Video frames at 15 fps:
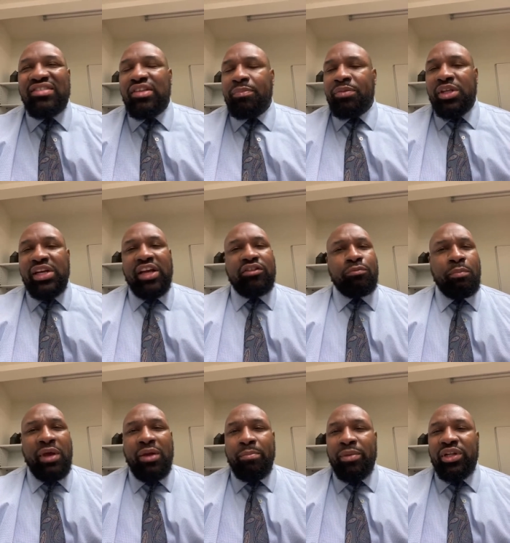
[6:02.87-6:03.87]
something that's
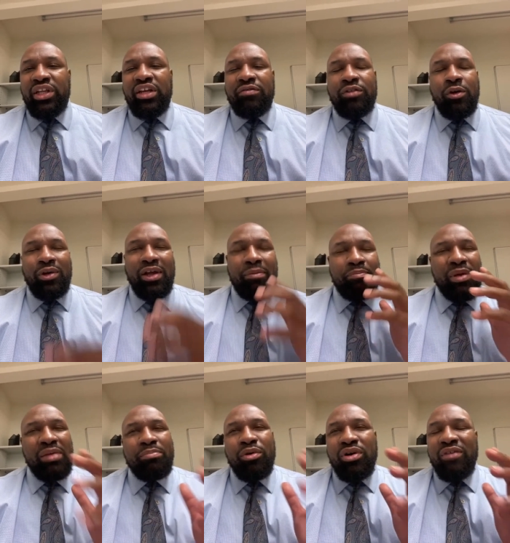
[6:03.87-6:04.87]
make believe. Don't let
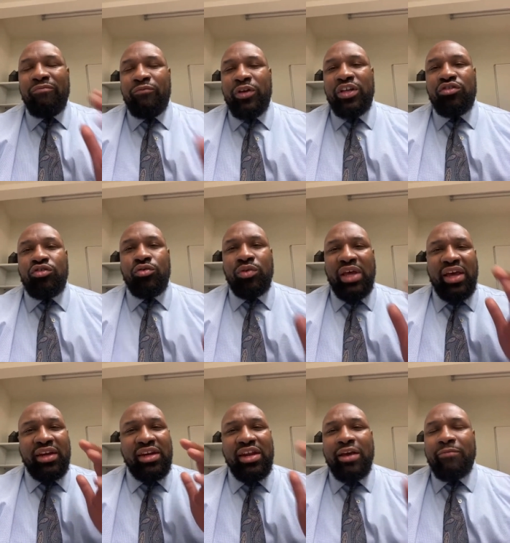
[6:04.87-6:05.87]
people convince you
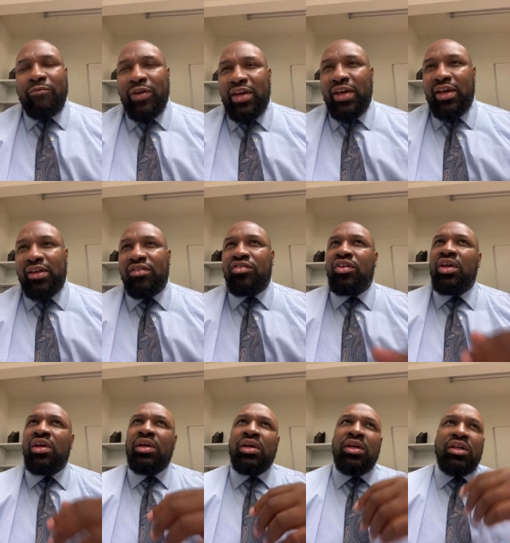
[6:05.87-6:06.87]
that Knicks fans,
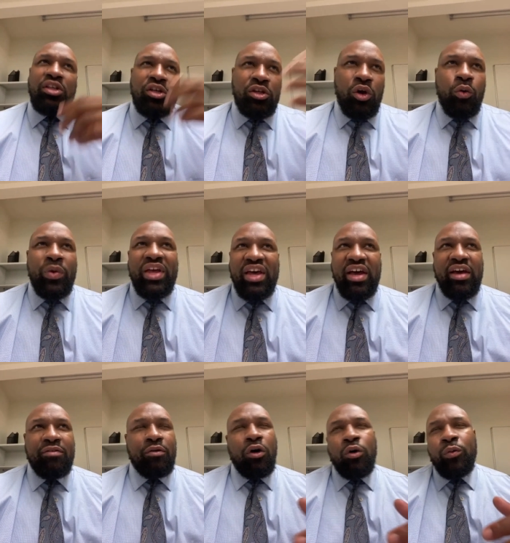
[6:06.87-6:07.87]
we
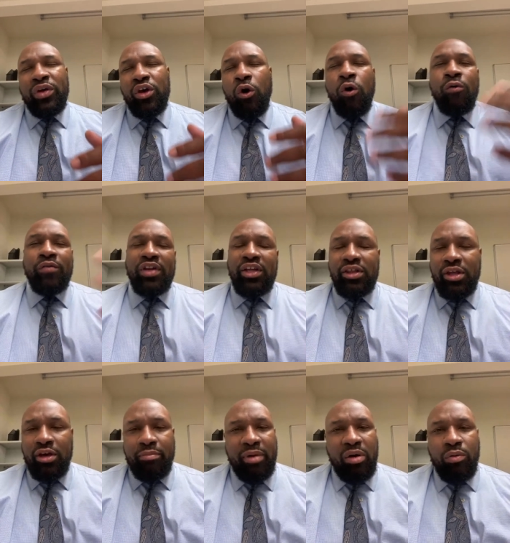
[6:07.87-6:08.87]
overly
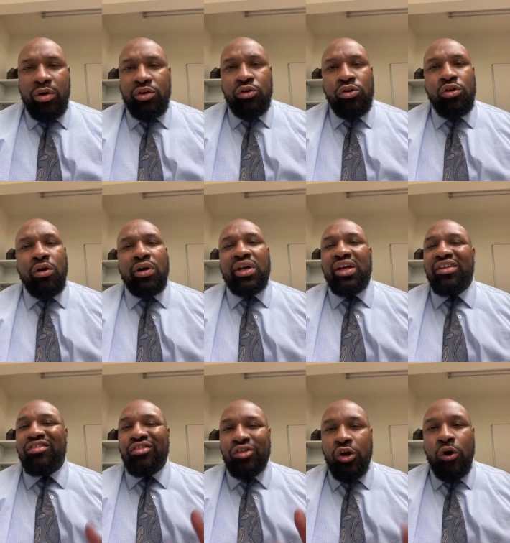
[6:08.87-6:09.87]
think about what New York
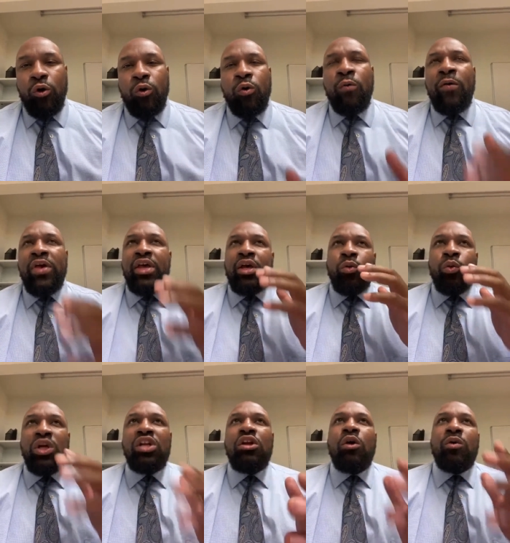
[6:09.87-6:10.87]
is. No,
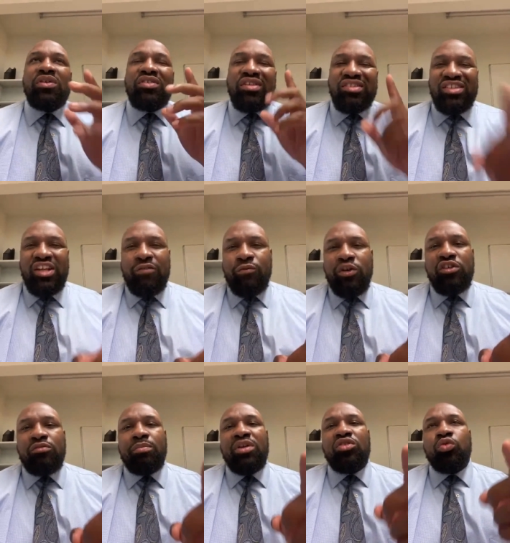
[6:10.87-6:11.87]
we know it's a
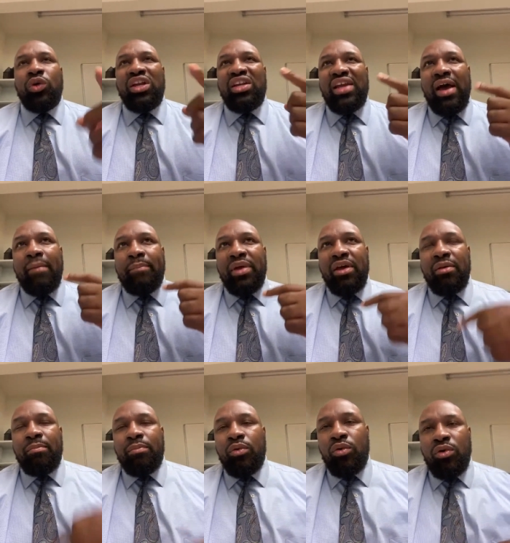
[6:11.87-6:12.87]
difference between not
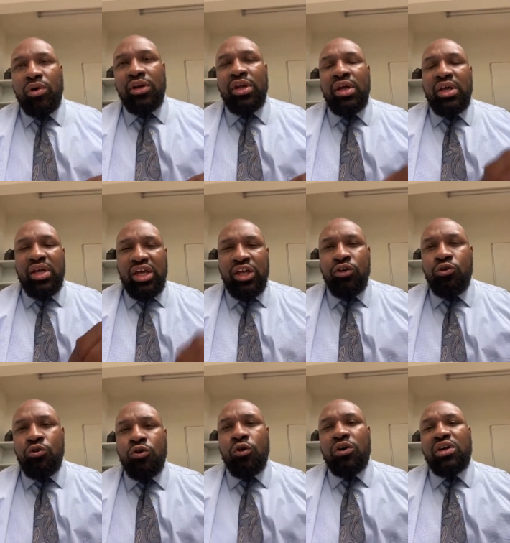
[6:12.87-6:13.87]
being born in New
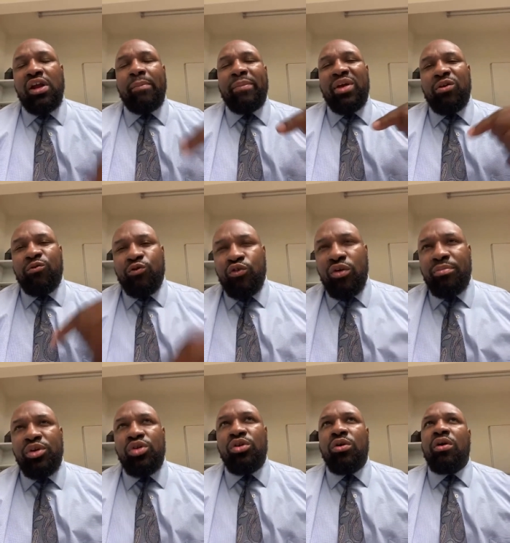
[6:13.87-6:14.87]
York, not being from
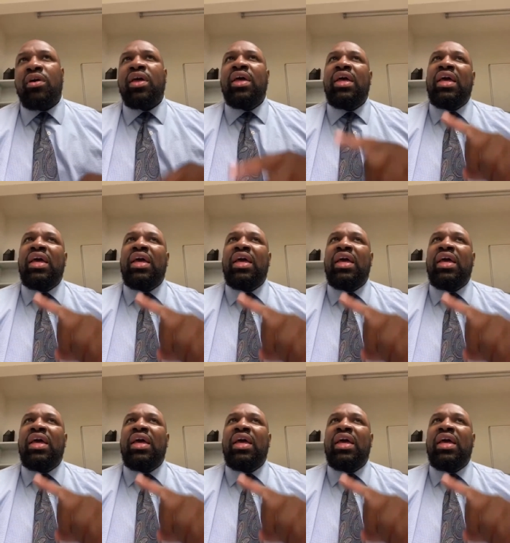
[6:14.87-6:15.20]
New York,